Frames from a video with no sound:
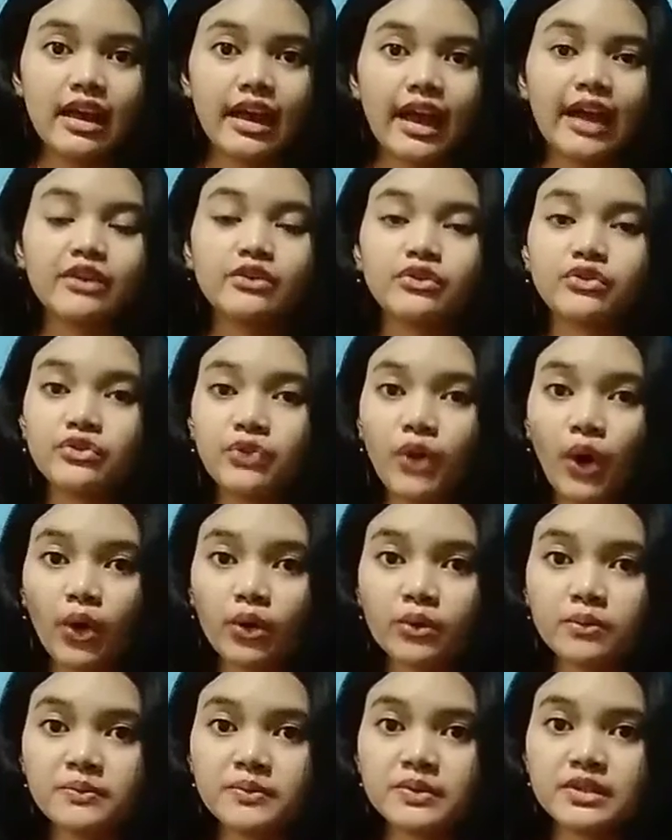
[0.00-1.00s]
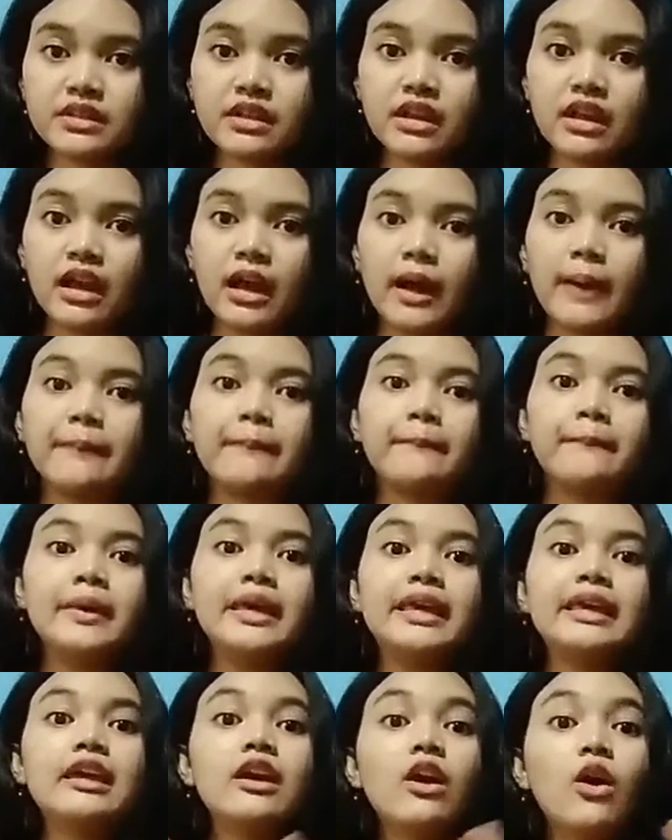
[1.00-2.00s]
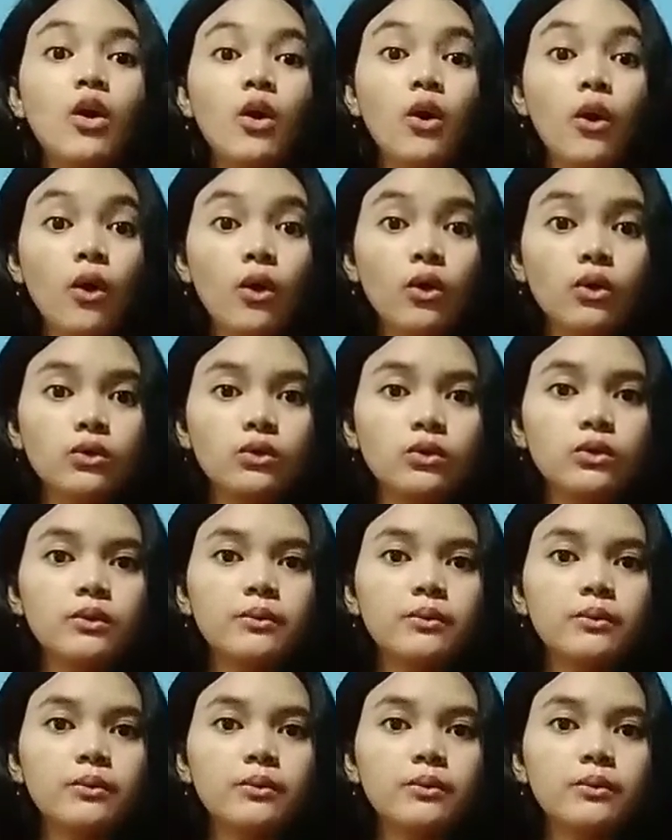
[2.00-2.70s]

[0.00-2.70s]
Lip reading: and formed a big hole.